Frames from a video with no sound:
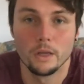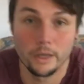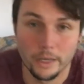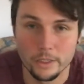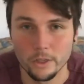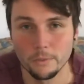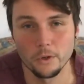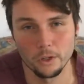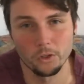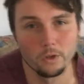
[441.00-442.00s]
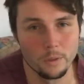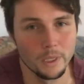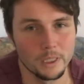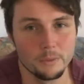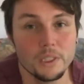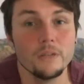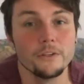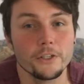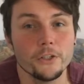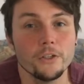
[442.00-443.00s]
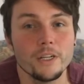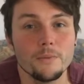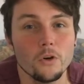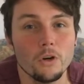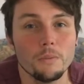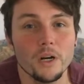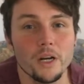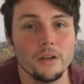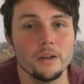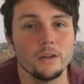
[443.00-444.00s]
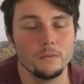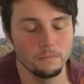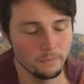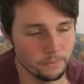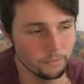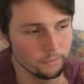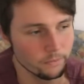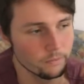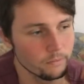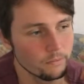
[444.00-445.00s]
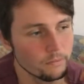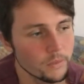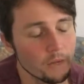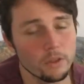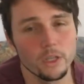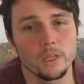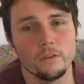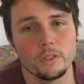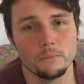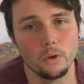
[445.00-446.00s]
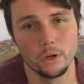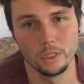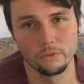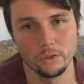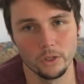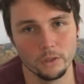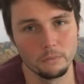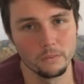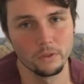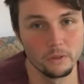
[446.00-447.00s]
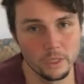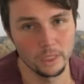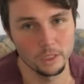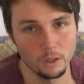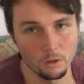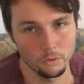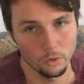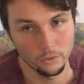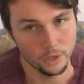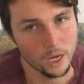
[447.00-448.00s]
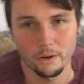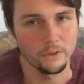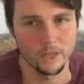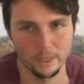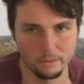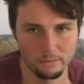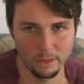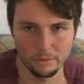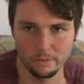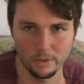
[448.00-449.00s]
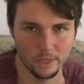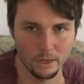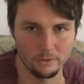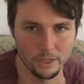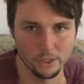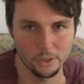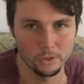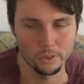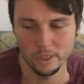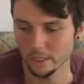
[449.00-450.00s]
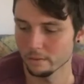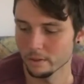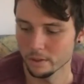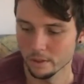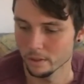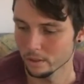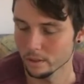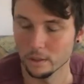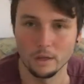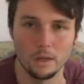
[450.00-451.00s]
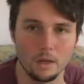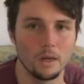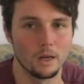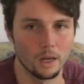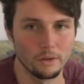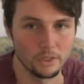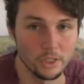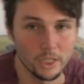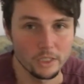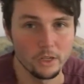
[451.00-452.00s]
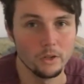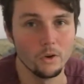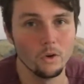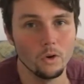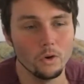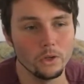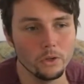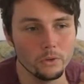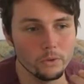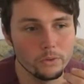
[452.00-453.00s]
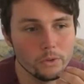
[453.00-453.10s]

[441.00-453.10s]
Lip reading: Yeah, so I'm not going to talk about specific shoes anymore, but definitely going to give you some pointers for things to look for if you can't find shoes that I've suggested, or you